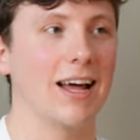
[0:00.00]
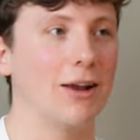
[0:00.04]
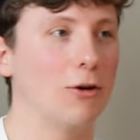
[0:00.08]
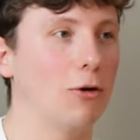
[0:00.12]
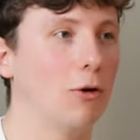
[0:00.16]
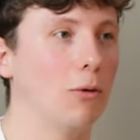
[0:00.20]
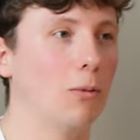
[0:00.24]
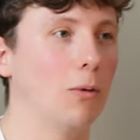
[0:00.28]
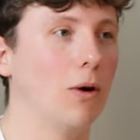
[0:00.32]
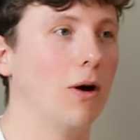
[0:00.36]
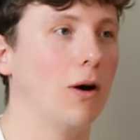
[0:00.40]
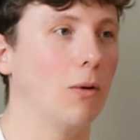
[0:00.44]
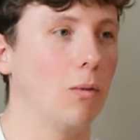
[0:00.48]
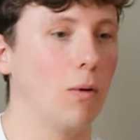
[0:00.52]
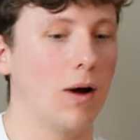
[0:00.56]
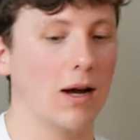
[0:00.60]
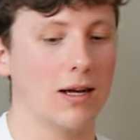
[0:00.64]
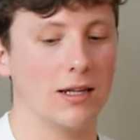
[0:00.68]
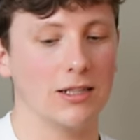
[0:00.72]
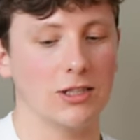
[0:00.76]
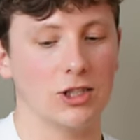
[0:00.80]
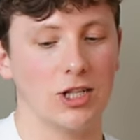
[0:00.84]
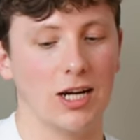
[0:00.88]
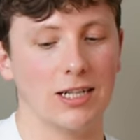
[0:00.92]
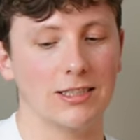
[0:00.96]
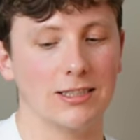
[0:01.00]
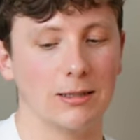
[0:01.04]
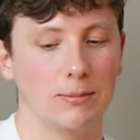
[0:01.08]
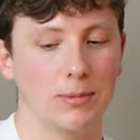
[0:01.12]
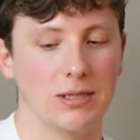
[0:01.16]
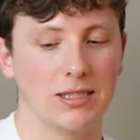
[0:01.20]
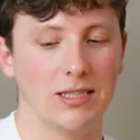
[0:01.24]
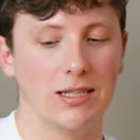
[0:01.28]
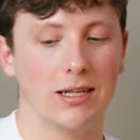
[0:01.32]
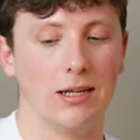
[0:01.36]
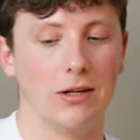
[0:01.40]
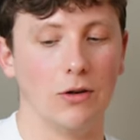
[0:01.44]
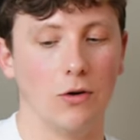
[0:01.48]
that not work? Why can
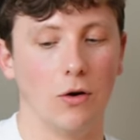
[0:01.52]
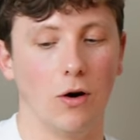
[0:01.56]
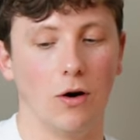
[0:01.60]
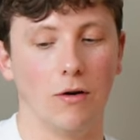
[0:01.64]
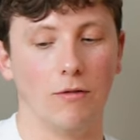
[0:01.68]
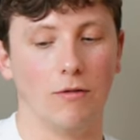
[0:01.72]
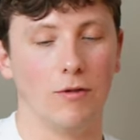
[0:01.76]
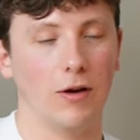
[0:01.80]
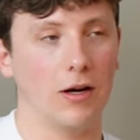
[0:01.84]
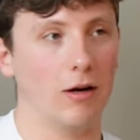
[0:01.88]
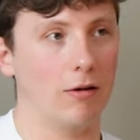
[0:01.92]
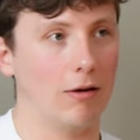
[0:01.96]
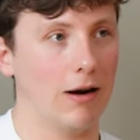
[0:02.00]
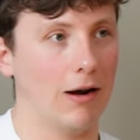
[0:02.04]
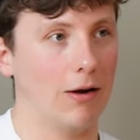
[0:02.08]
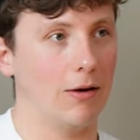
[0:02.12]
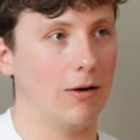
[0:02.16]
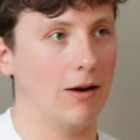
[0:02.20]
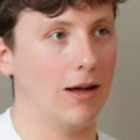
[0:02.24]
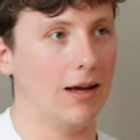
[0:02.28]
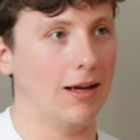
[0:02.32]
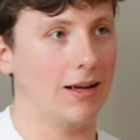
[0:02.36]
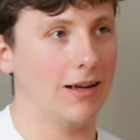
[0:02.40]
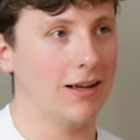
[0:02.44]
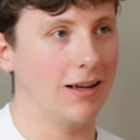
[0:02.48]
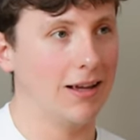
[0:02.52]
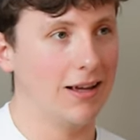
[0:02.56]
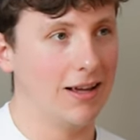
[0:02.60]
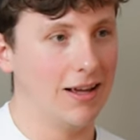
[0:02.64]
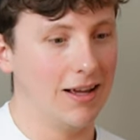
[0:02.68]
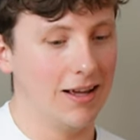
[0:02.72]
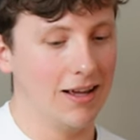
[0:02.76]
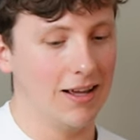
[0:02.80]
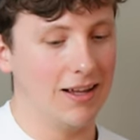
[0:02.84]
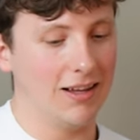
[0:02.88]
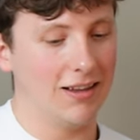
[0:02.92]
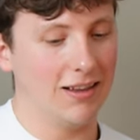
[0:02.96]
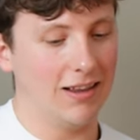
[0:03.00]
ChatGPT not figure out like
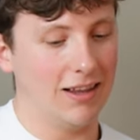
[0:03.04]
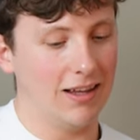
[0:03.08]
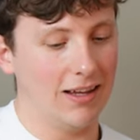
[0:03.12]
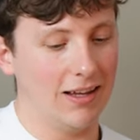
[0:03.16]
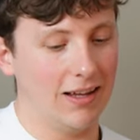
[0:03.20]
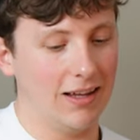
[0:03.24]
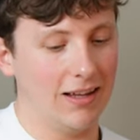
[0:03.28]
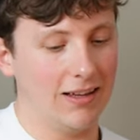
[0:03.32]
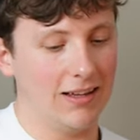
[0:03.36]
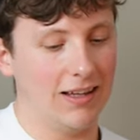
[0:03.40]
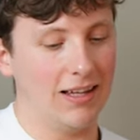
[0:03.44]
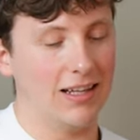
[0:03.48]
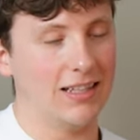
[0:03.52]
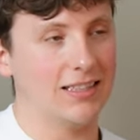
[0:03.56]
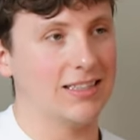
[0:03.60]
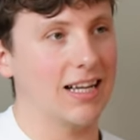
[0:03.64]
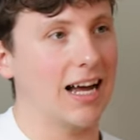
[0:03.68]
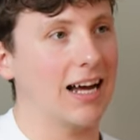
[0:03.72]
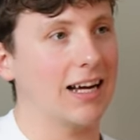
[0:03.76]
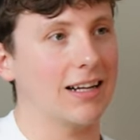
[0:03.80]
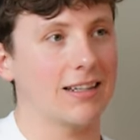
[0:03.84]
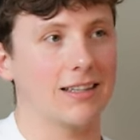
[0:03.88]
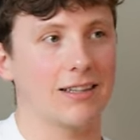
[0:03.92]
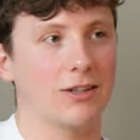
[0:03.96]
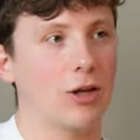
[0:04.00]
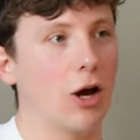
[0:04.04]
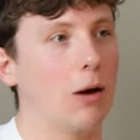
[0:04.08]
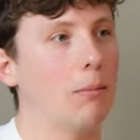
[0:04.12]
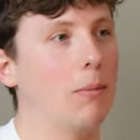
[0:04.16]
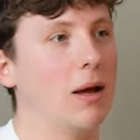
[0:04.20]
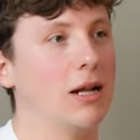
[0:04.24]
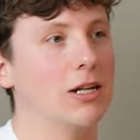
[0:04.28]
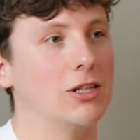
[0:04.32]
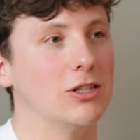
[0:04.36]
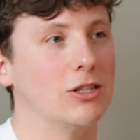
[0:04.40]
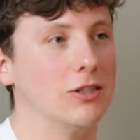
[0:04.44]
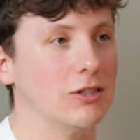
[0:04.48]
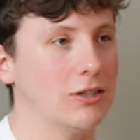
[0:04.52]
the exact
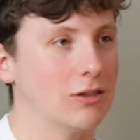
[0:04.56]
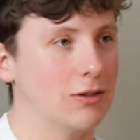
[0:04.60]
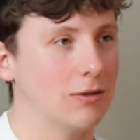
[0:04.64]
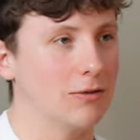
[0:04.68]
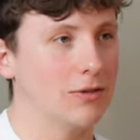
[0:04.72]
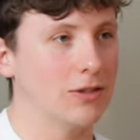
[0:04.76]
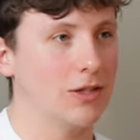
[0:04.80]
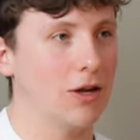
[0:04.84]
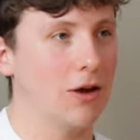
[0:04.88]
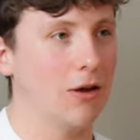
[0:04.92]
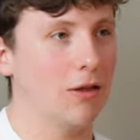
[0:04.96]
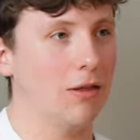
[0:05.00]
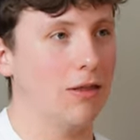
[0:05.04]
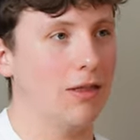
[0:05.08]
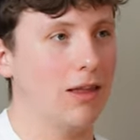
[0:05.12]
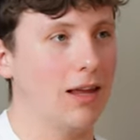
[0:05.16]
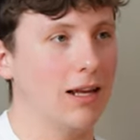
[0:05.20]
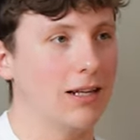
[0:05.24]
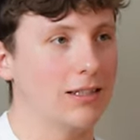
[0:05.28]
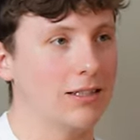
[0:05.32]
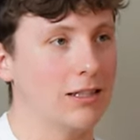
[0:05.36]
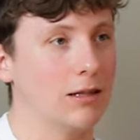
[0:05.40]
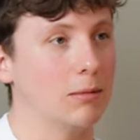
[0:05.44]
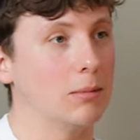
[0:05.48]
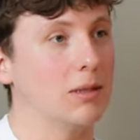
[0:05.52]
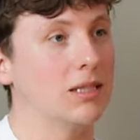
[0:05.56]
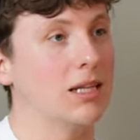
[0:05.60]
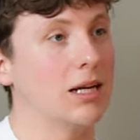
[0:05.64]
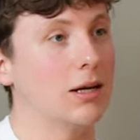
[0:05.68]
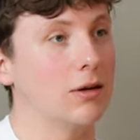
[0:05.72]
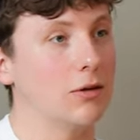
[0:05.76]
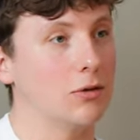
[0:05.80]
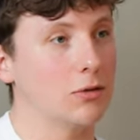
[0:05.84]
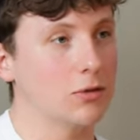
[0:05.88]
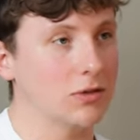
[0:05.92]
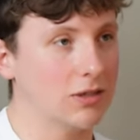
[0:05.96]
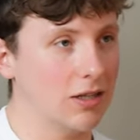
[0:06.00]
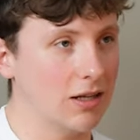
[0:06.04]
dimensions of certain things and the
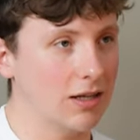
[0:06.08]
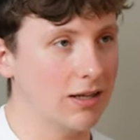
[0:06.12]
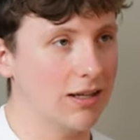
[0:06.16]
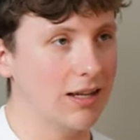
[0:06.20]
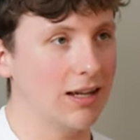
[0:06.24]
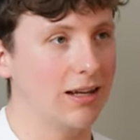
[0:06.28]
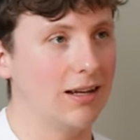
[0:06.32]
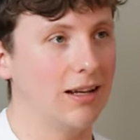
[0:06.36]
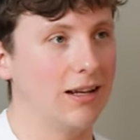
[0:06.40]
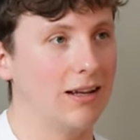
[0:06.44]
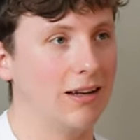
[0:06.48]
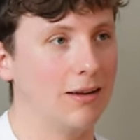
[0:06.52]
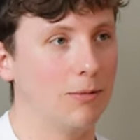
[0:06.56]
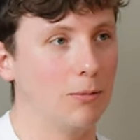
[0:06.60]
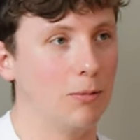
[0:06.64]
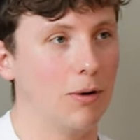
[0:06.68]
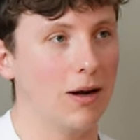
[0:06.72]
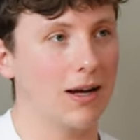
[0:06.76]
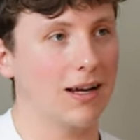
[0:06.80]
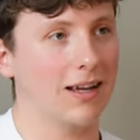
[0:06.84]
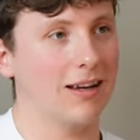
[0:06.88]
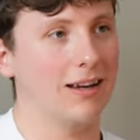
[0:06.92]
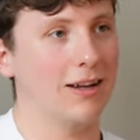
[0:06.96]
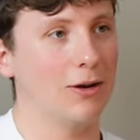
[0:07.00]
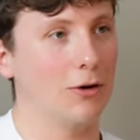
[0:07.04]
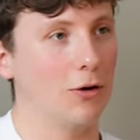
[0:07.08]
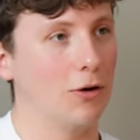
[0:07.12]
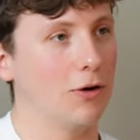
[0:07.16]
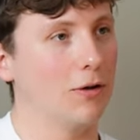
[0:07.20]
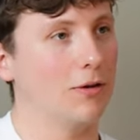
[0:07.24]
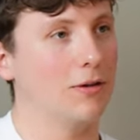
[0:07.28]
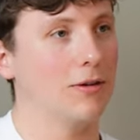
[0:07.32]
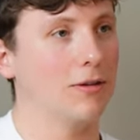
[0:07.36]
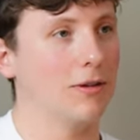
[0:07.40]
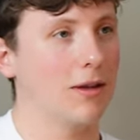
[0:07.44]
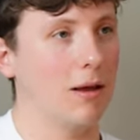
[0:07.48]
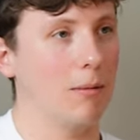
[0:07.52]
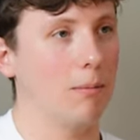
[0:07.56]
materials that are needed? Why can it
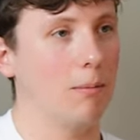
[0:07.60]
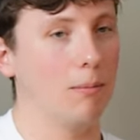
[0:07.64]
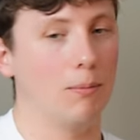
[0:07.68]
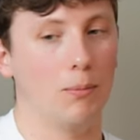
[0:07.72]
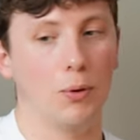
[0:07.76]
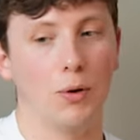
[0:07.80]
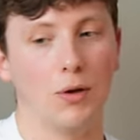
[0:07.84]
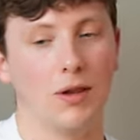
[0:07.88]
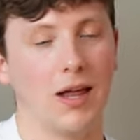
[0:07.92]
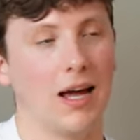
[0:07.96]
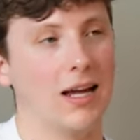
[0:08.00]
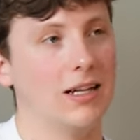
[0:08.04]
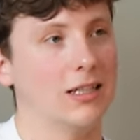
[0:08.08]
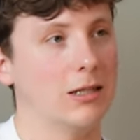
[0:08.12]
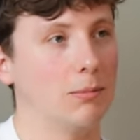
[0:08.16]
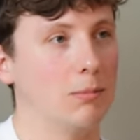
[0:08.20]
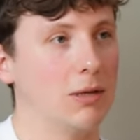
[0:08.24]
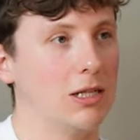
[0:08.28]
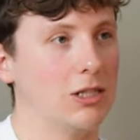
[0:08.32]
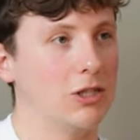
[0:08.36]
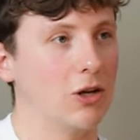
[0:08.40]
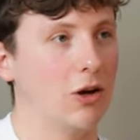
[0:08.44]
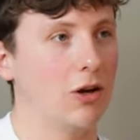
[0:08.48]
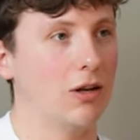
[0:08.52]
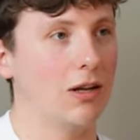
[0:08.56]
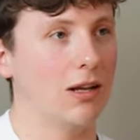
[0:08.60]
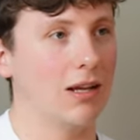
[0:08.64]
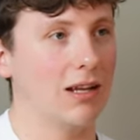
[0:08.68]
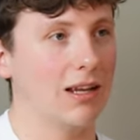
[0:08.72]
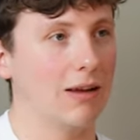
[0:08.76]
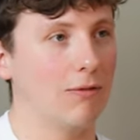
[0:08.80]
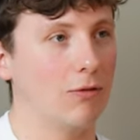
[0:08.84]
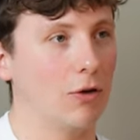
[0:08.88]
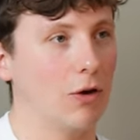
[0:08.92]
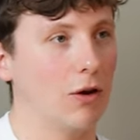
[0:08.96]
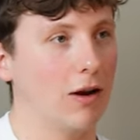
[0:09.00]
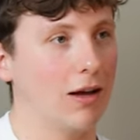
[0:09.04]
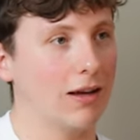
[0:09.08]
not then put that into Midjourney and
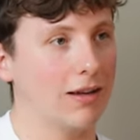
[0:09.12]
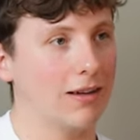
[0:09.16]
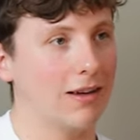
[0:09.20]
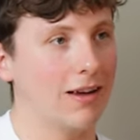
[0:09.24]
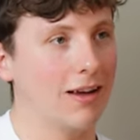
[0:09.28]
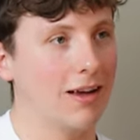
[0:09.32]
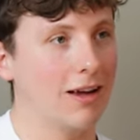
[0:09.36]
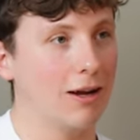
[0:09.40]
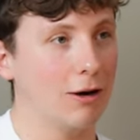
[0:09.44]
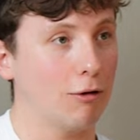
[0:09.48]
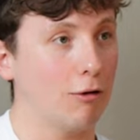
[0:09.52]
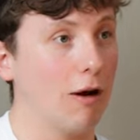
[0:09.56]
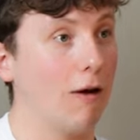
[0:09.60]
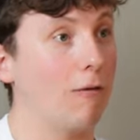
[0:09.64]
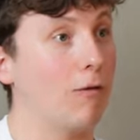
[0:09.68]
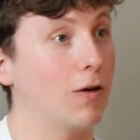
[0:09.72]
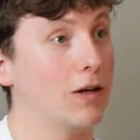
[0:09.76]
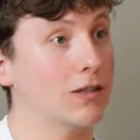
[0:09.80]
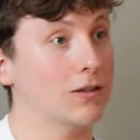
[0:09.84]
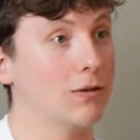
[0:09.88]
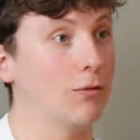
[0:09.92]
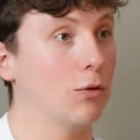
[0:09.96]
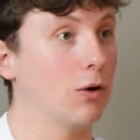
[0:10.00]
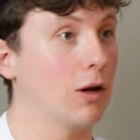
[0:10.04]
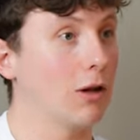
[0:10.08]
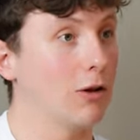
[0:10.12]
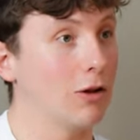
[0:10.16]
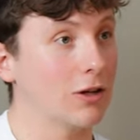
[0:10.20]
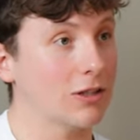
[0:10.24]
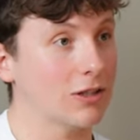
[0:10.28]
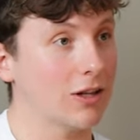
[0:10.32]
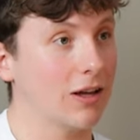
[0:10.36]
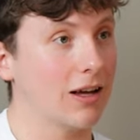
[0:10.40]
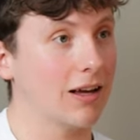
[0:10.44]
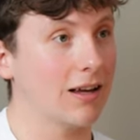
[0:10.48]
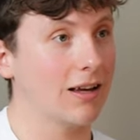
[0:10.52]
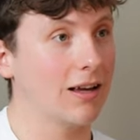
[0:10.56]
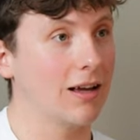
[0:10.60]
give you like graphics of what it
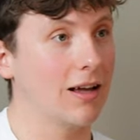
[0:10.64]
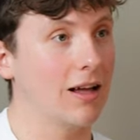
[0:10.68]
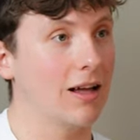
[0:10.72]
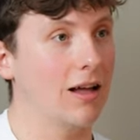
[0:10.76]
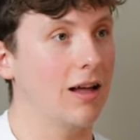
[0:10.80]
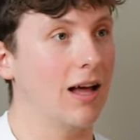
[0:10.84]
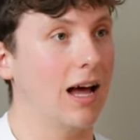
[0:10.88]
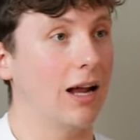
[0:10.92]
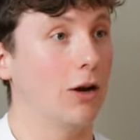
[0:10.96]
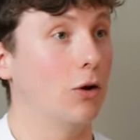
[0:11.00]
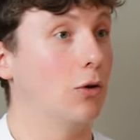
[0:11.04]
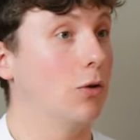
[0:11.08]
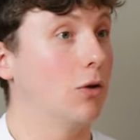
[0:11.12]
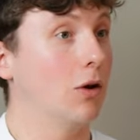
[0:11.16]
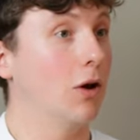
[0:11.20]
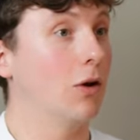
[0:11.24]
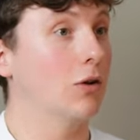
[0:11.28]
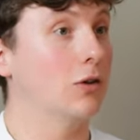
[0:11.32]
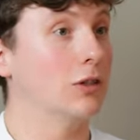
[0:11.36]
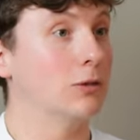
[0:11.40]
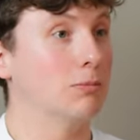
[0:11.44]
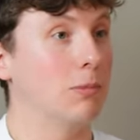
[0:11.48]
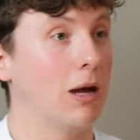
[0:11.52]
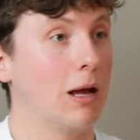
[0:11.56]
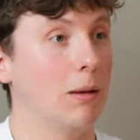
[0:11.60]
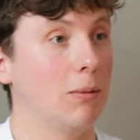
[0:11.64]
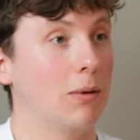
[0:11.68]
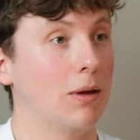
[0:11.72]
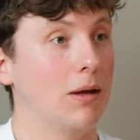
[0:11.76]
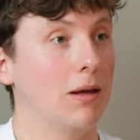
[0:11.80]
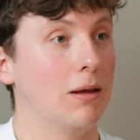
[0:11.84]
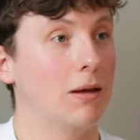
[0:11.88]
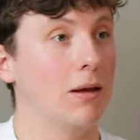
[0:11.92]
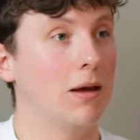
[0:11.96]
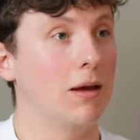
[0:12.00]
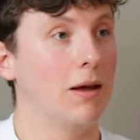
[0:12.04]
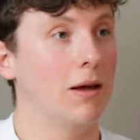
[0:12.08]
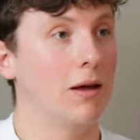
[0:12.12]
looks like? And who knows,
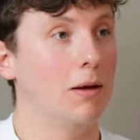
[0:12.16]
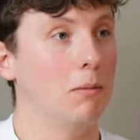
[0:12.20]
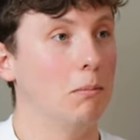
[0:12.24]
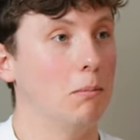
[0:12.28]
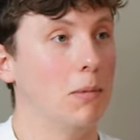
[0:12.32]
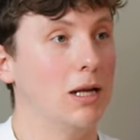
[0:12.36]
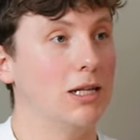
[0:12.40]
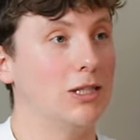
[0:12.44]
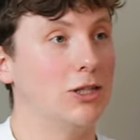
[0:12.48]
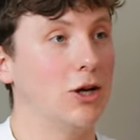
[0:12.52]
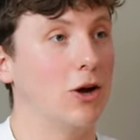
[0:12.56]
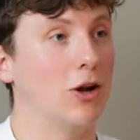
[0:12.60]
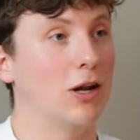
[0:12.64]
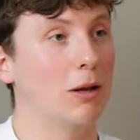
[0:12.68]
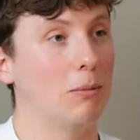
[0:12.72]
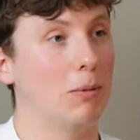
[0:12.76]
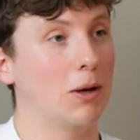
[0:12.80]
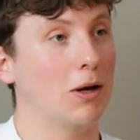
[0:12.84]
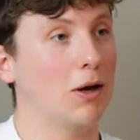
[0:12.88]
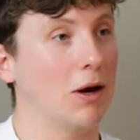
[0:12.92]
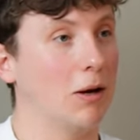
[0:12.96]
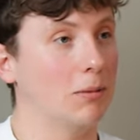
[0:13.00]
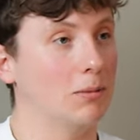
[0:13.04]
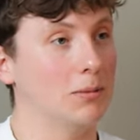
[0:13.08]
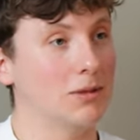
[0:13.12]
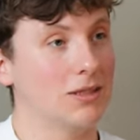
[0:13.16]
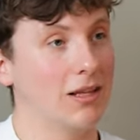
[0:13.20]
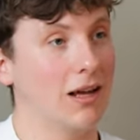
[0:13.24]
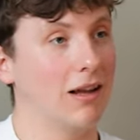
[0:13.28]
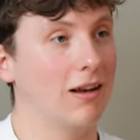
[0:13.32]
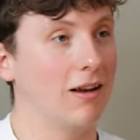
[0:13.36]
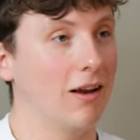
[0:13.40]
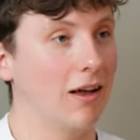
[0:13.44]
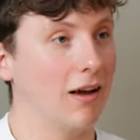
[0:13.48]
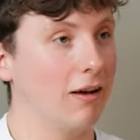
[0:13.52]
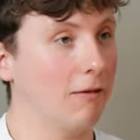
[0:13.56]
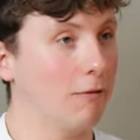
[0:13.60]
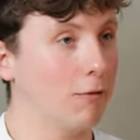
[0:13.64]
maybe Midjourney becomes
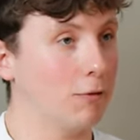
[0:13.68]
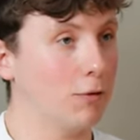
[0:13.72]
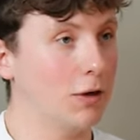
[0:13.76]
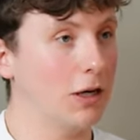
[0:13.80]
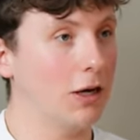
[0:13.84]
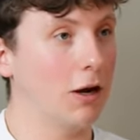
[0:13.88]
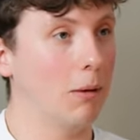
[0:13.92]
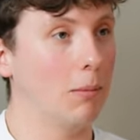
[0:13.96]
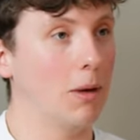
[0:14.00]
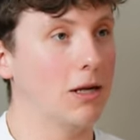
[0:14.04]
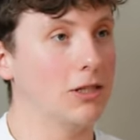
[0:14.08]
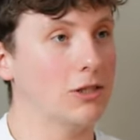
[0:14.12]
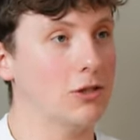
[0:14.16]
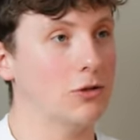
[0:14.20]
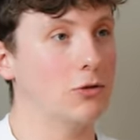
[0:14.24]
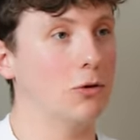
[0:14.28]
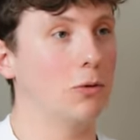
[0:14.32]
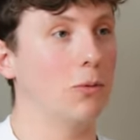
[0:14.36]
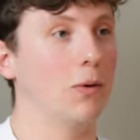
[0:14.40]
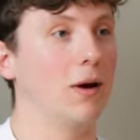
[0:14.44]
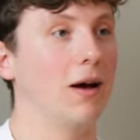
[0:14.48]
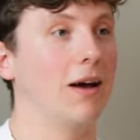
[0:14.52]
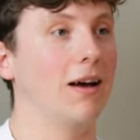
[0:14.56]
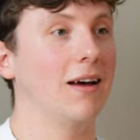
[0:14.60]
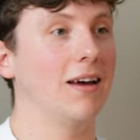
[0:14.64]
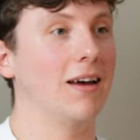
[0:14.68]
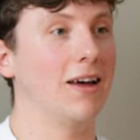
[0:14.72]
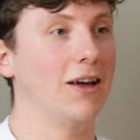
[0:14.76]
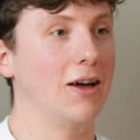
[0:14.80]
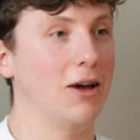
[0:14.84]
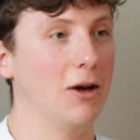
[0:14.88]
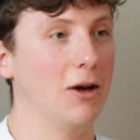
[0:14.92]
then like three-dimensional, where